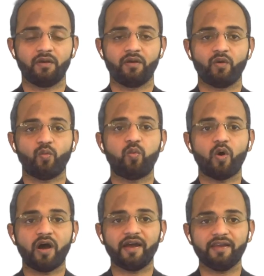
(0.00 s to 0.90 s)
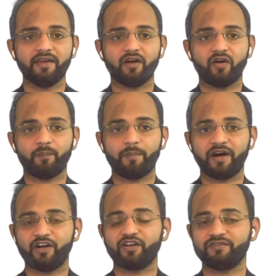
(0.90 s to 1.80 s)
Why
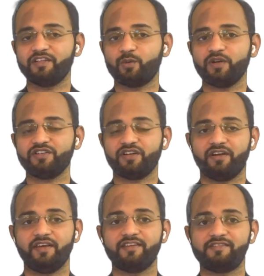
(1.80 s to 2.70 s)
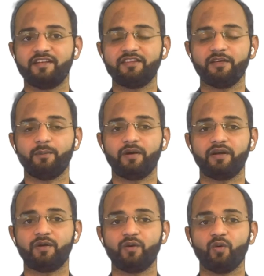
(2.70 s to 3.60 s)
part of the question is nothing
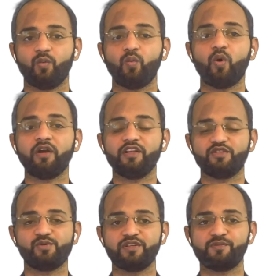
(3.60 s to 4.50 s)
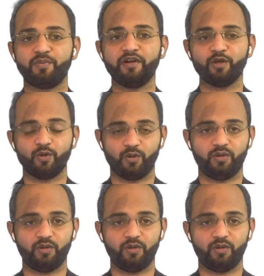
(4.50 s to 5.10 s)
but what is your sprint goal?